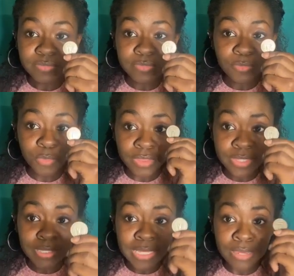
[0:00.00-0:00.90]
with the
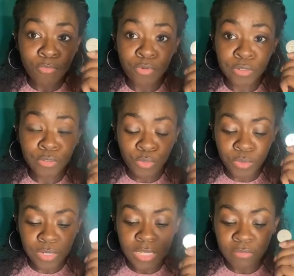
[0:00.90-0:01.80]
same 1
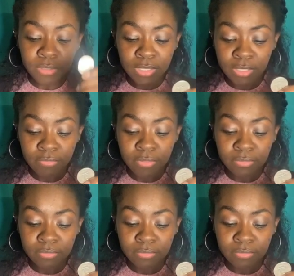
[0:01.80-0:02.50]
coin he received.